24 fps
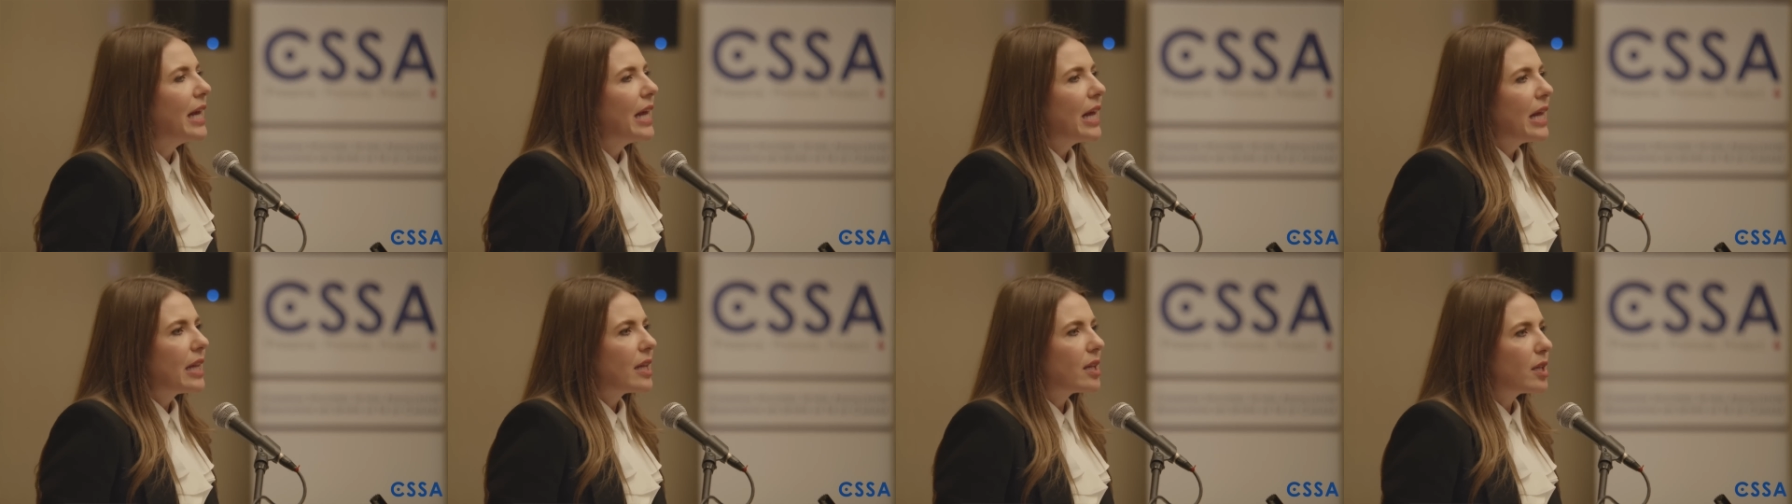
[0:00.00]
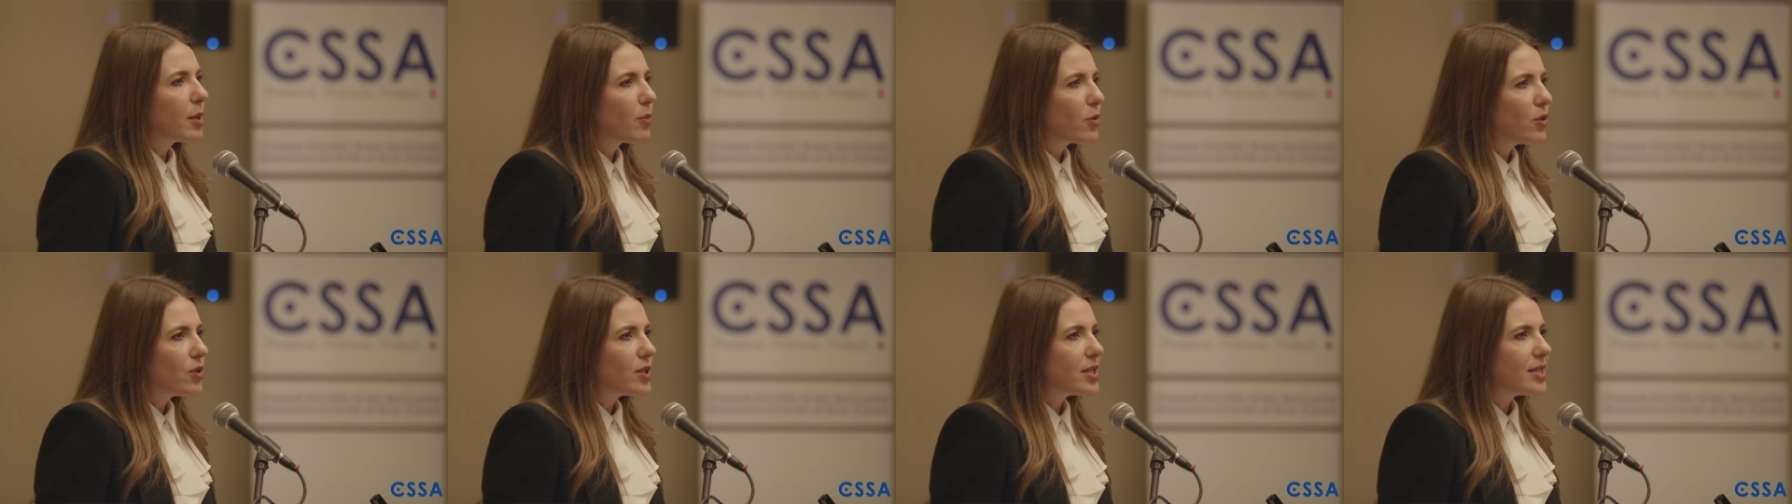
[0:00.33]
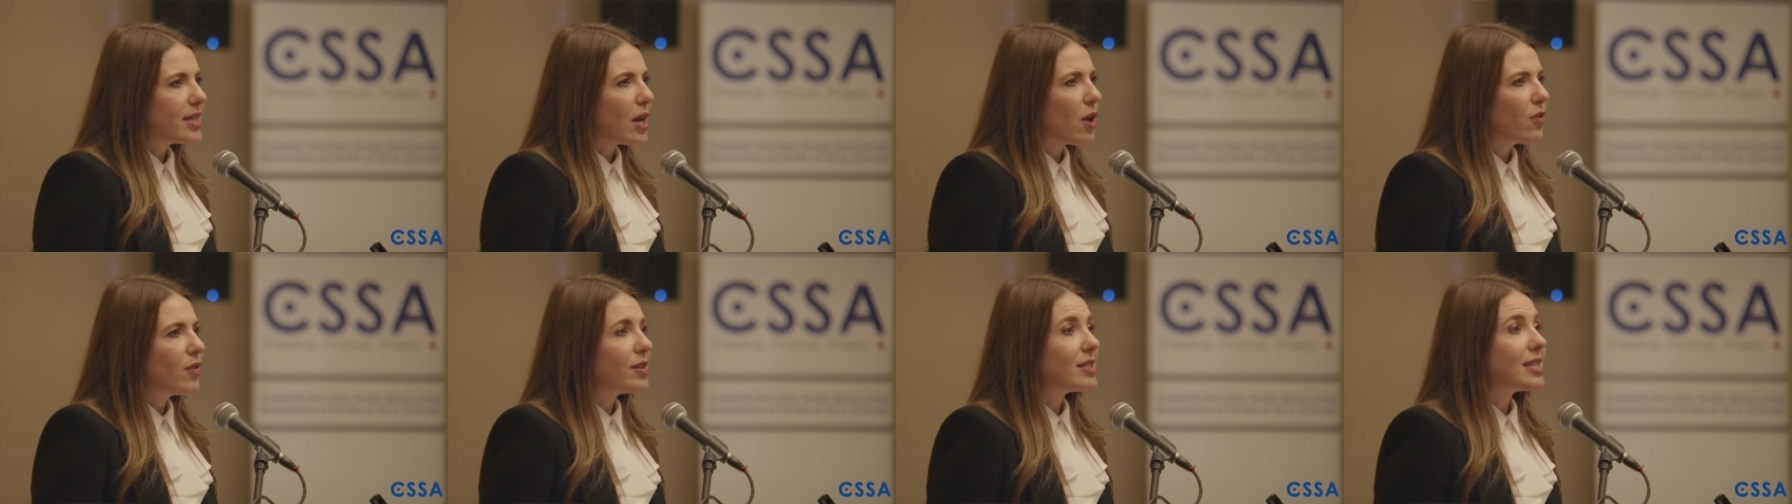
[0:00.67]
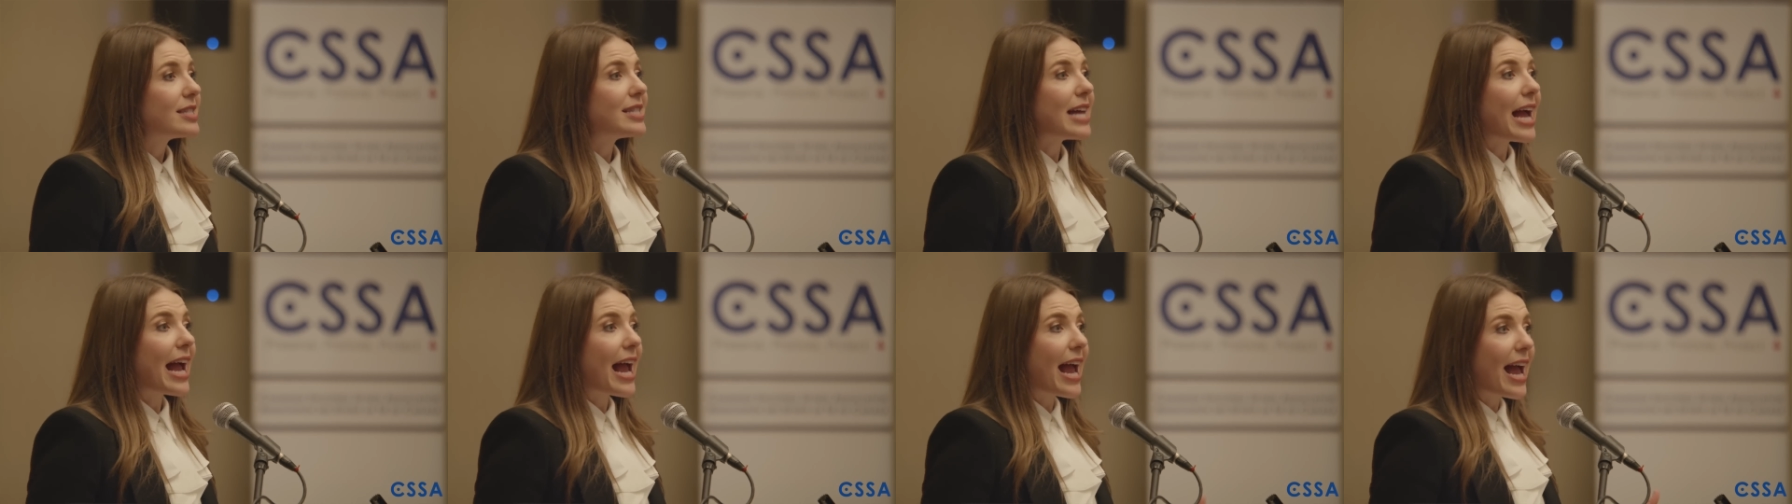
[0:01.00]
the liberals sell this as
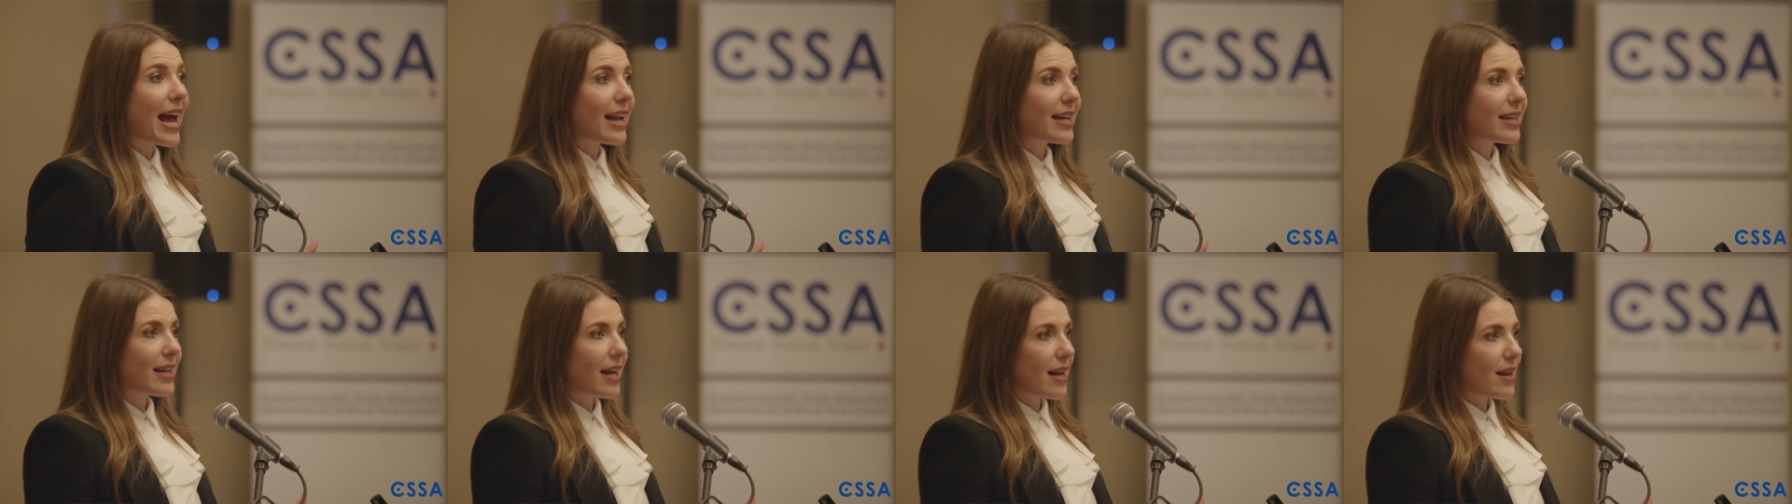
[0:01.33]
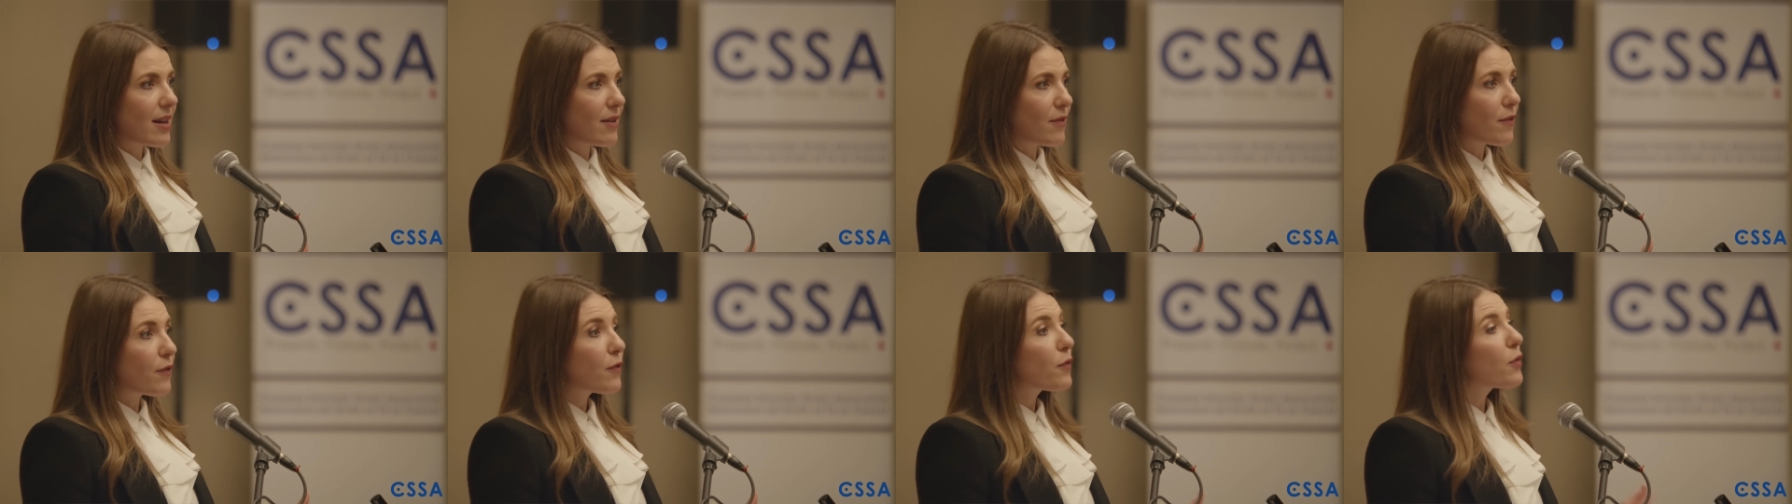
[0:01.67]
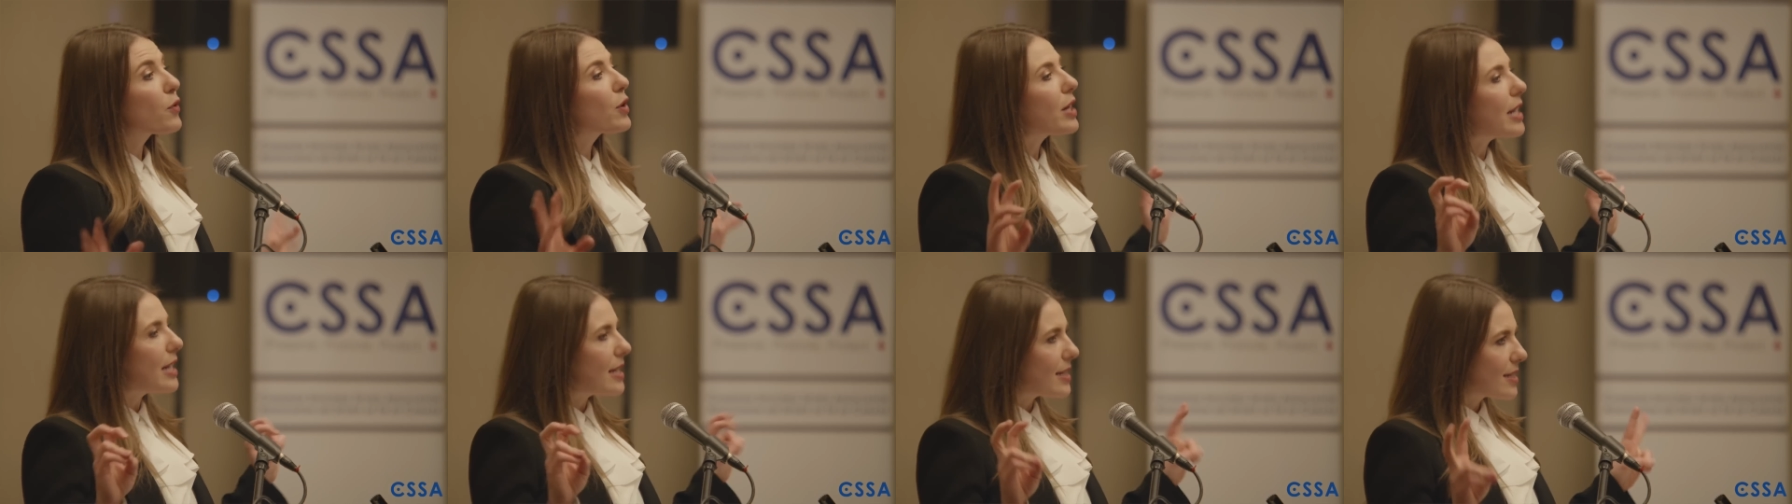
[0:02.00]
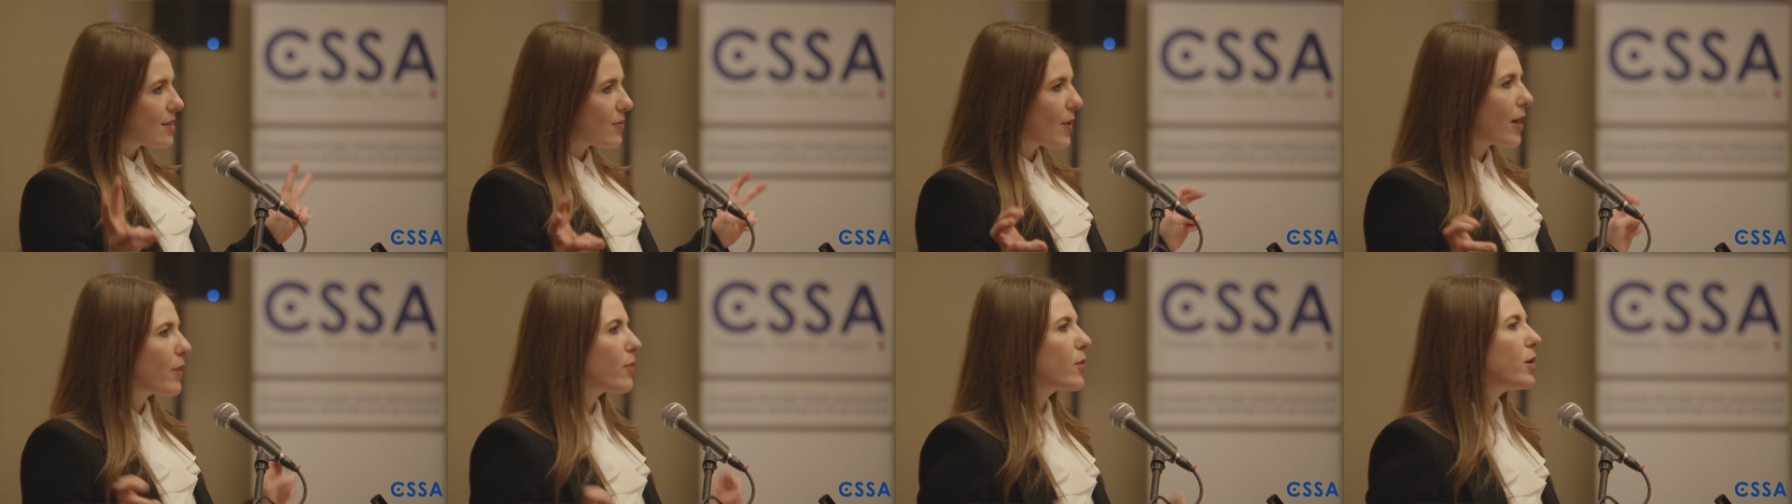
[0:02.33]
handgun freeze,
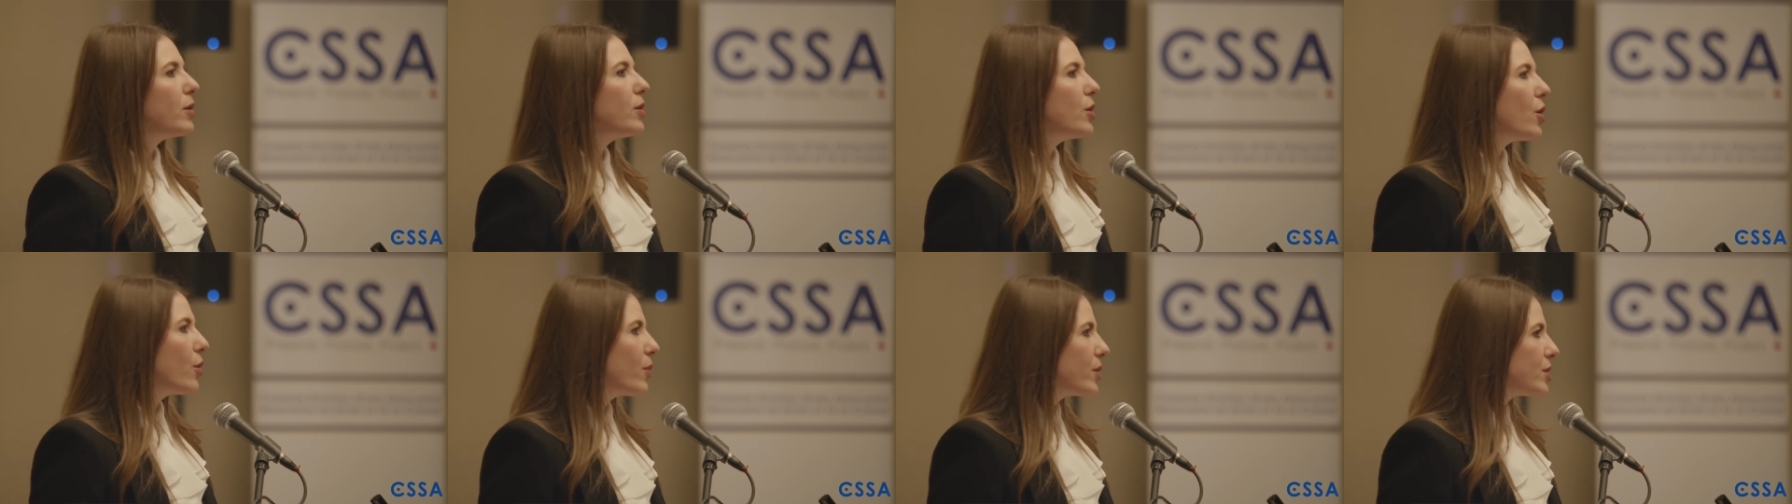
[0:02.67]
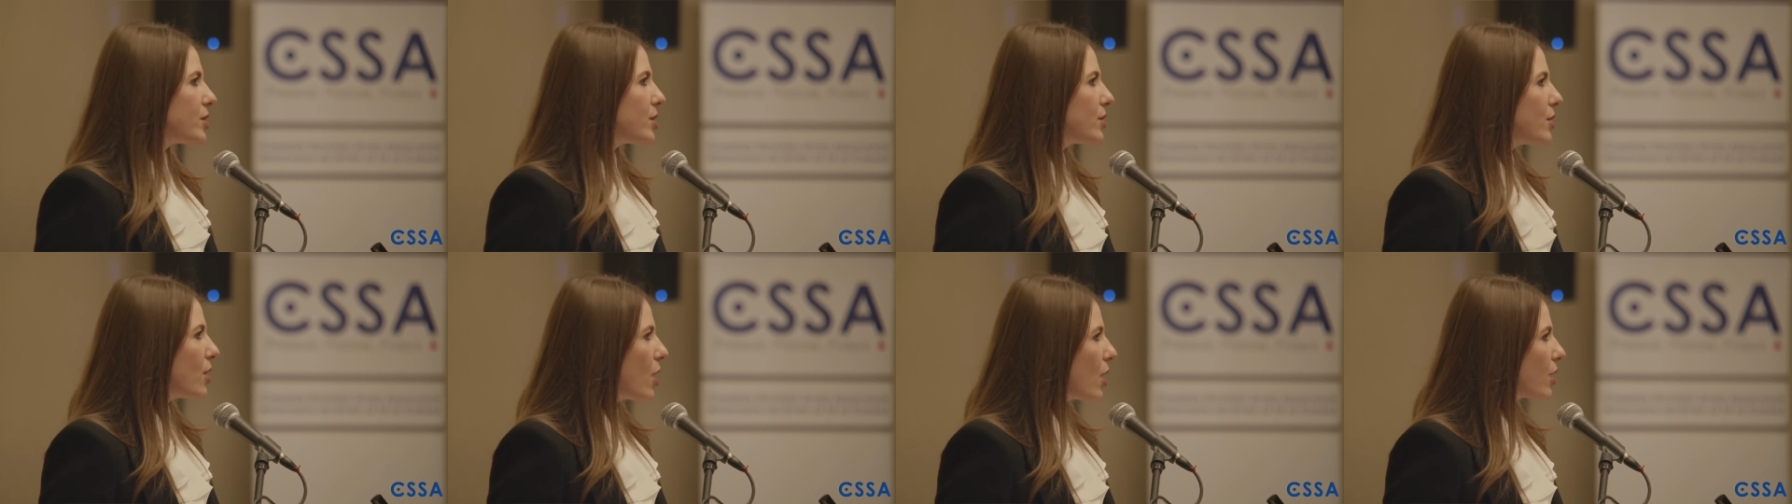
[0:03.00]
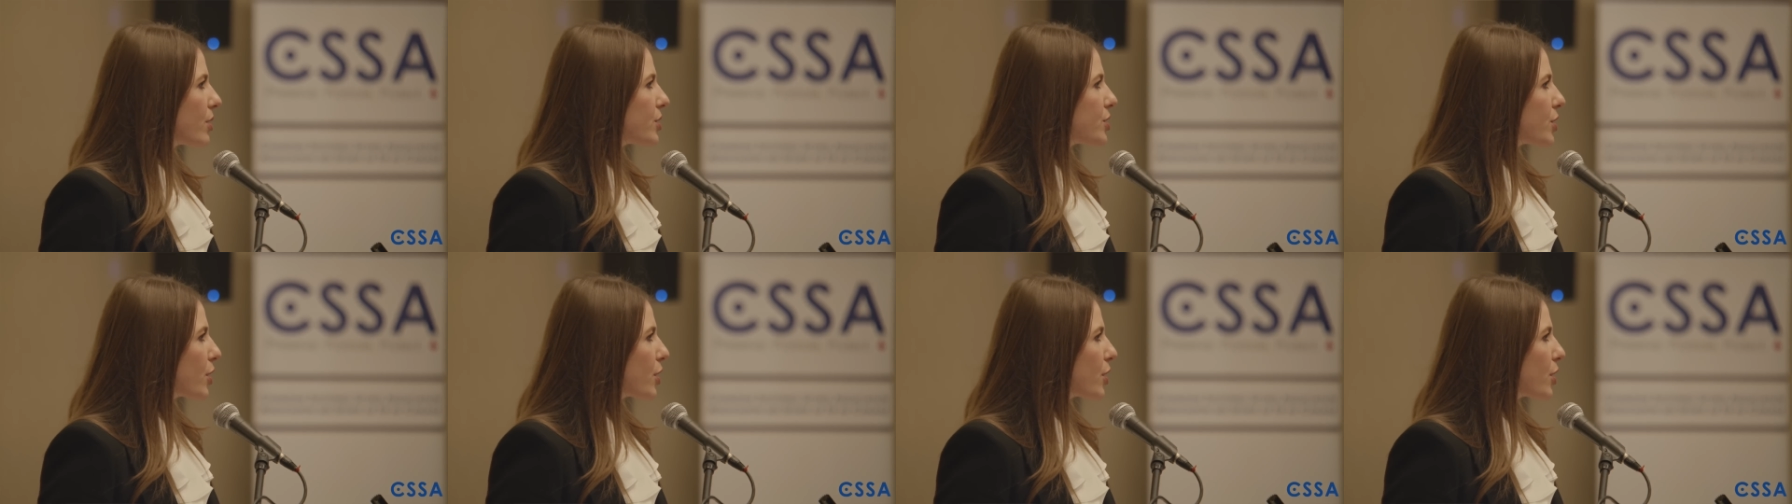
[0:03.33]
right? We know it's a long